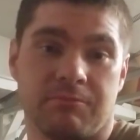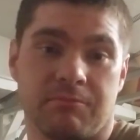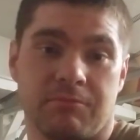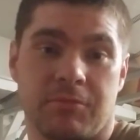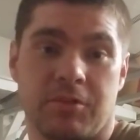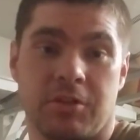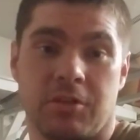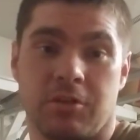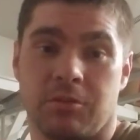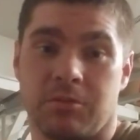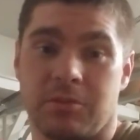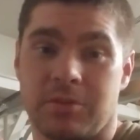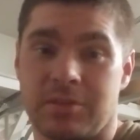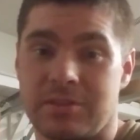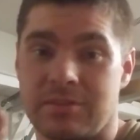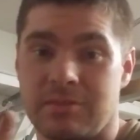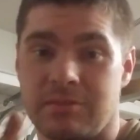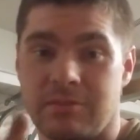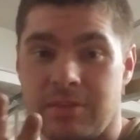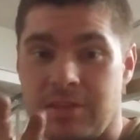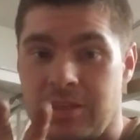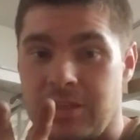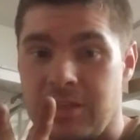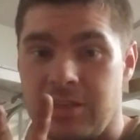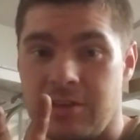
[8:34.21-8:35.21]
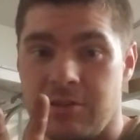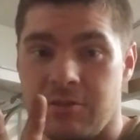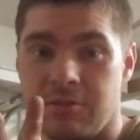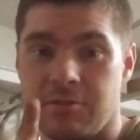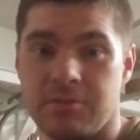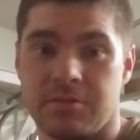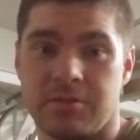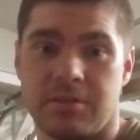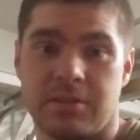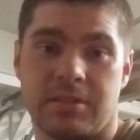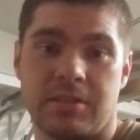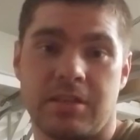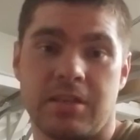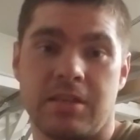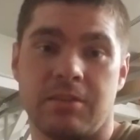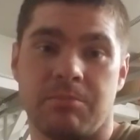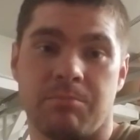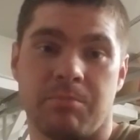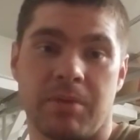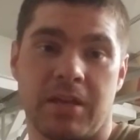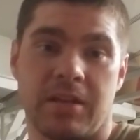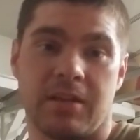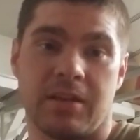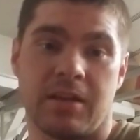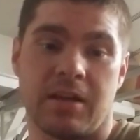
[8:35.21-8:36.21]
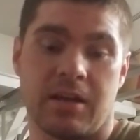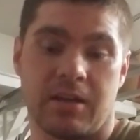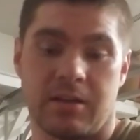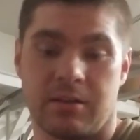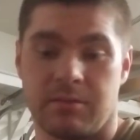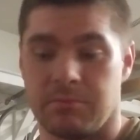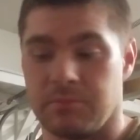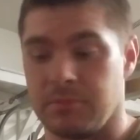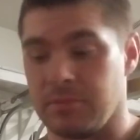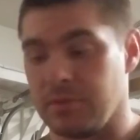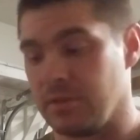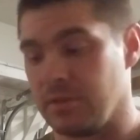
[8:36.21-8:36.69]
the ears, the teeth bend on them.